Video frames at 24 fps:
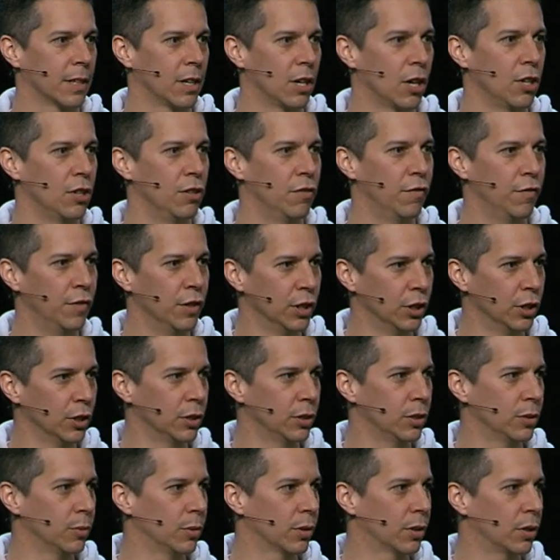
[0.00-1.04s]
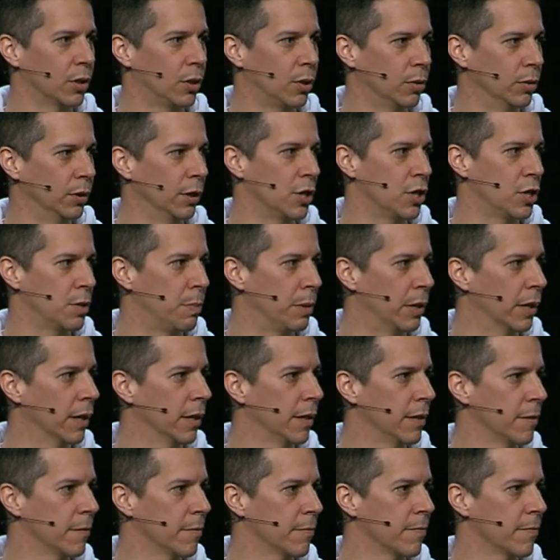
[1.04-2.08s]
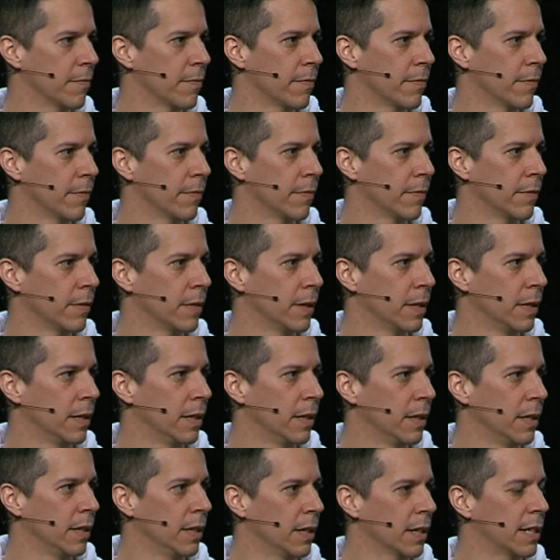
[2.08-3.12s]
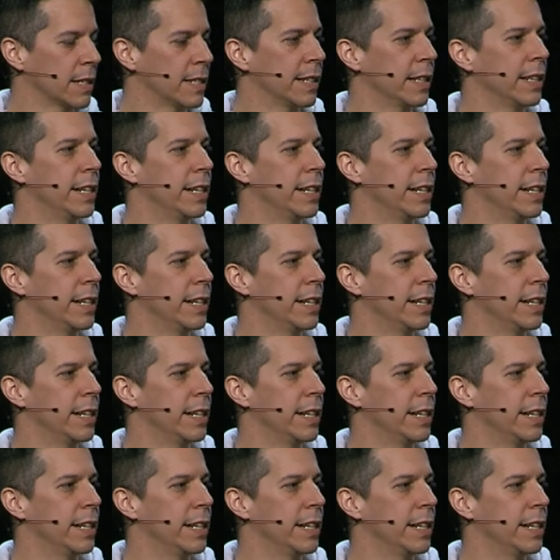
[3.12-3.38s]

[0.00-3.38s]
Are you filled with the Holy Spirit? Because